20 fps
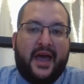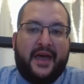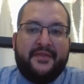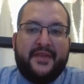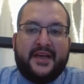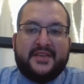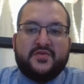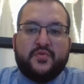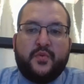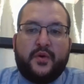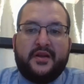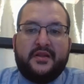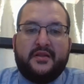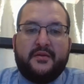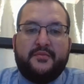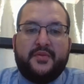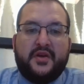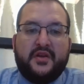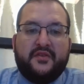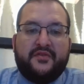And that's one
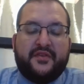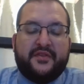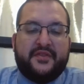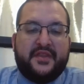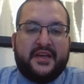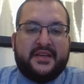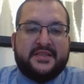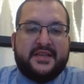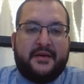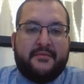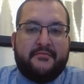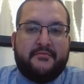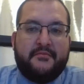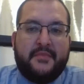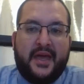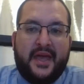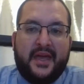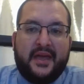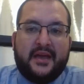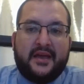of the beautiful things that
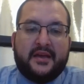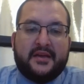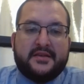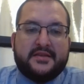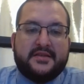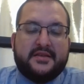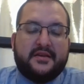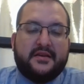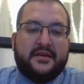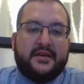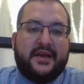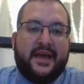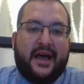makes